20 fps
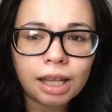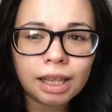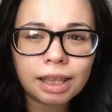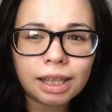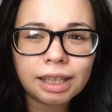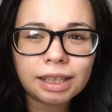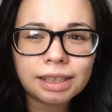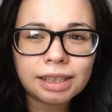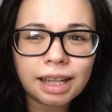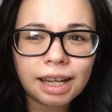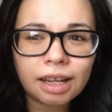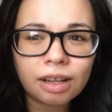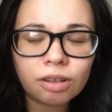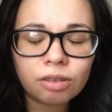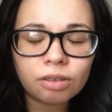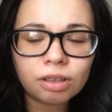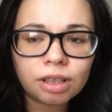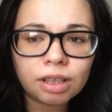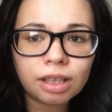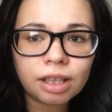I laid
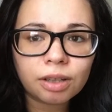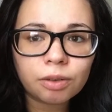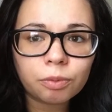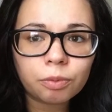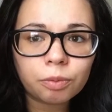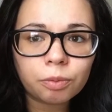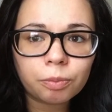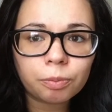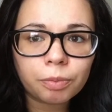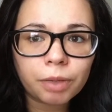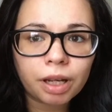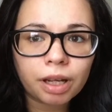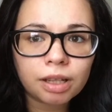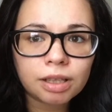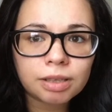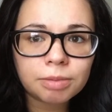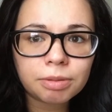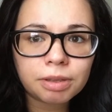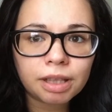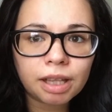down, and then my
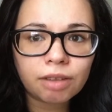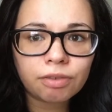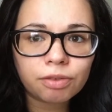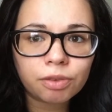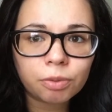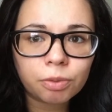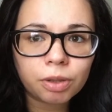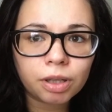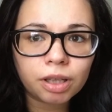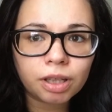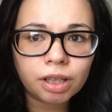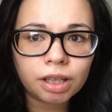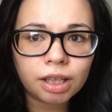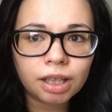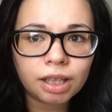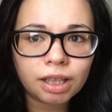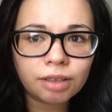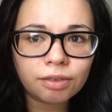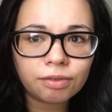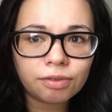husband left for work.
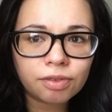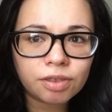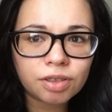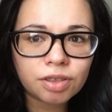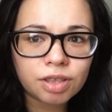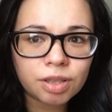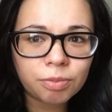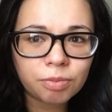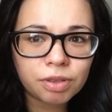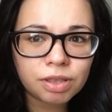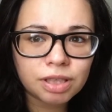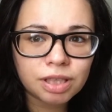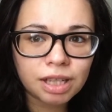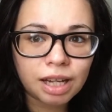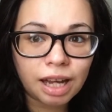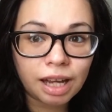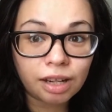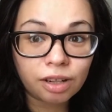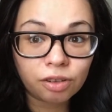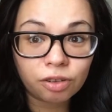And for some
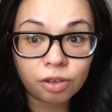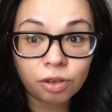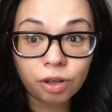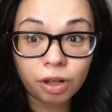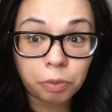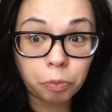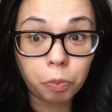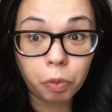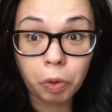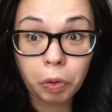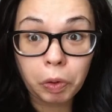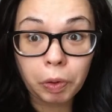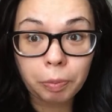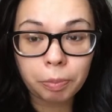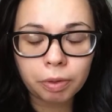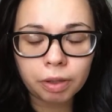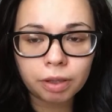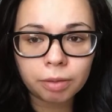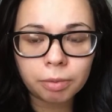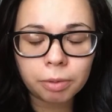reason, I don't know, I woke
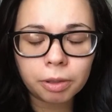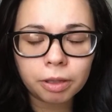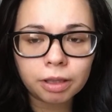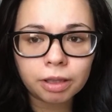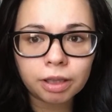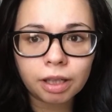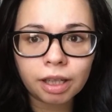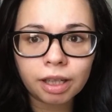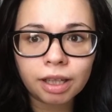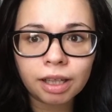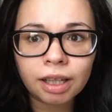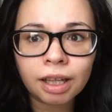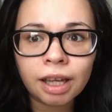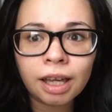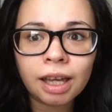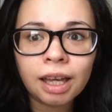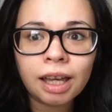up in the middle of the night.